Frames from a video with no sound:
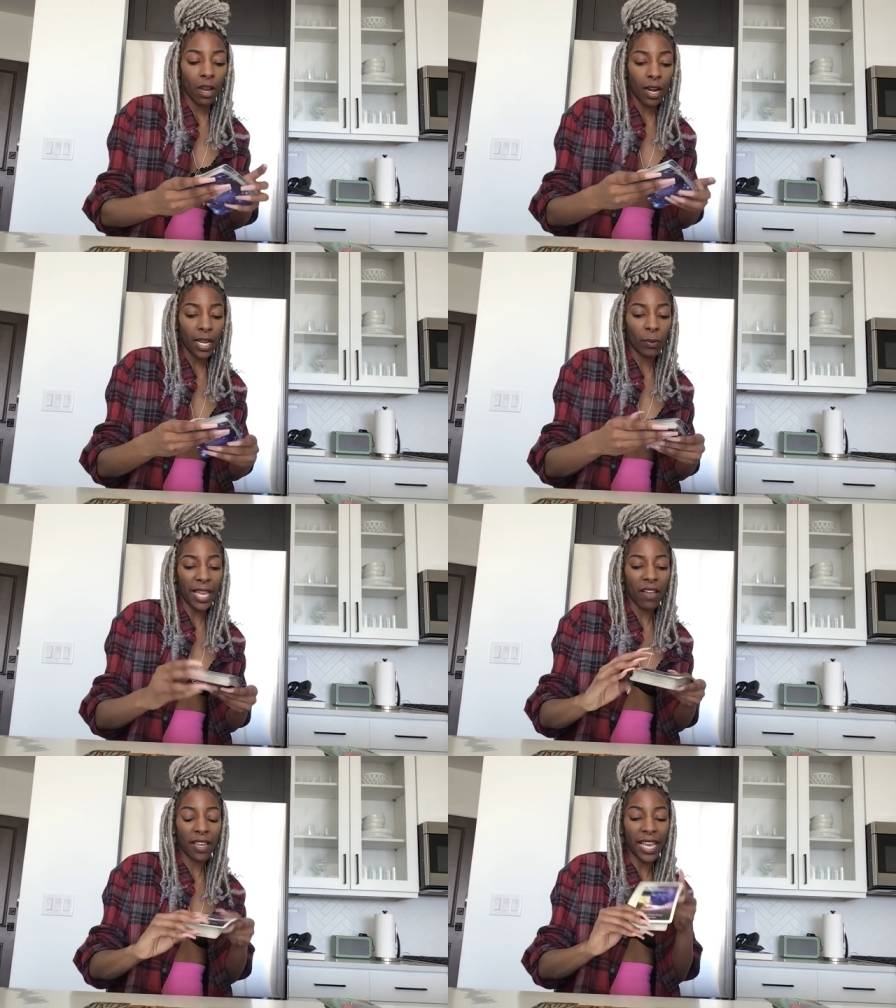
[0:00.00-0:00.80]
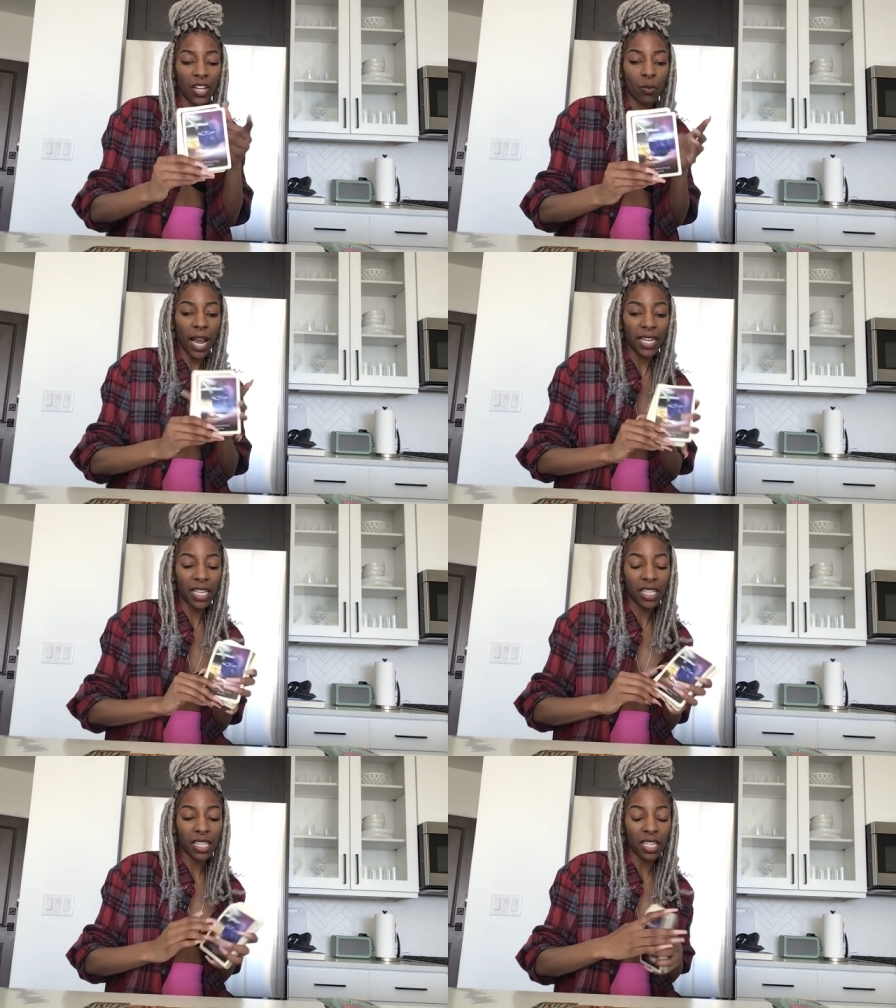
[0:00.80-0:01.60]
All right, we have
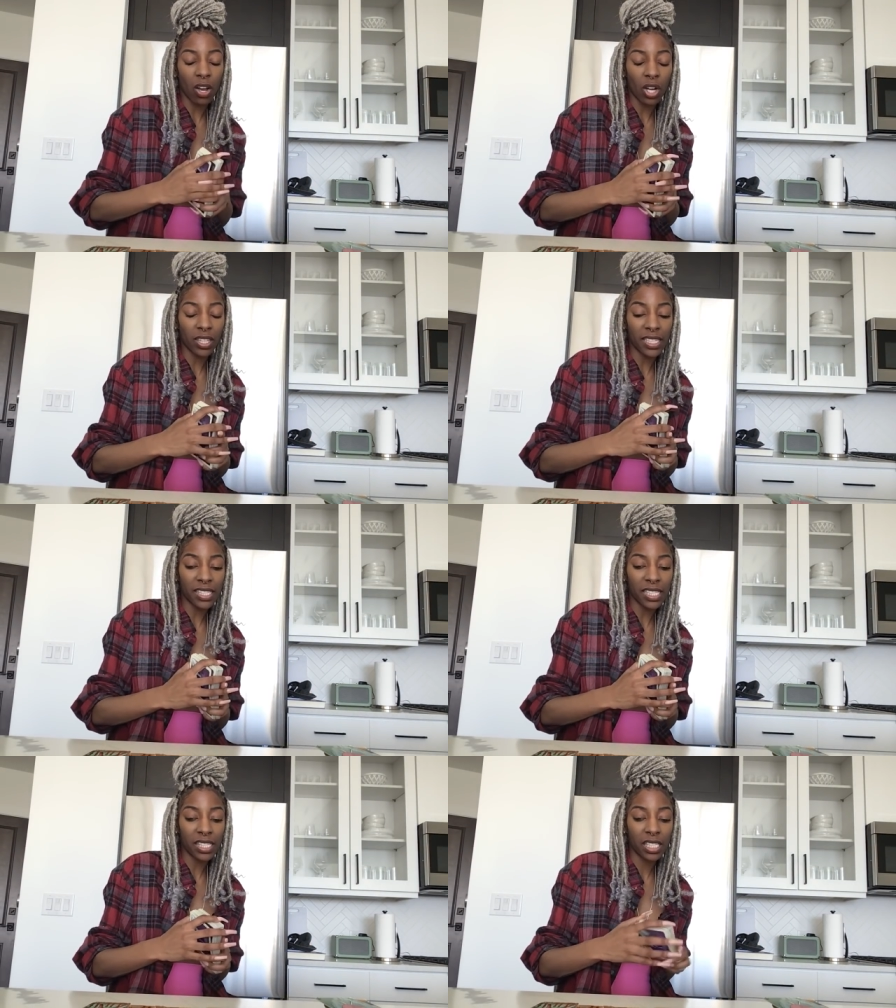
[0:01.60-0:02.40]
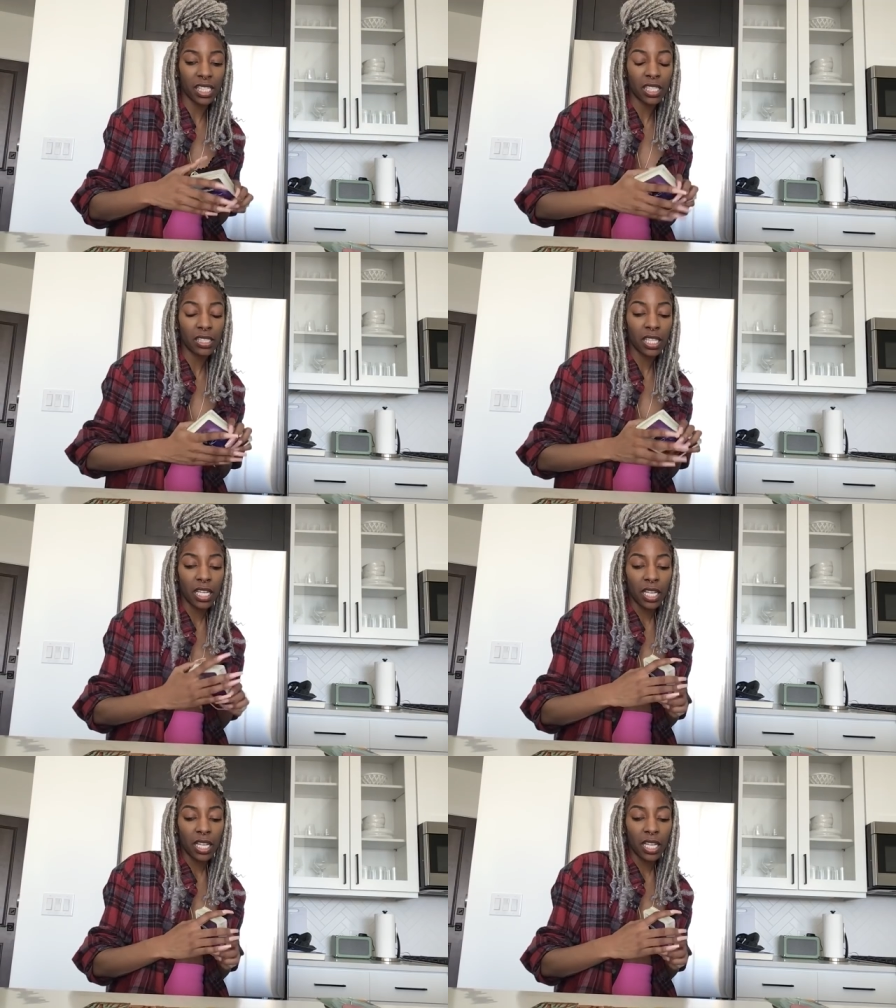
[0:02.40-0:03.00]
handwriting, authenticity.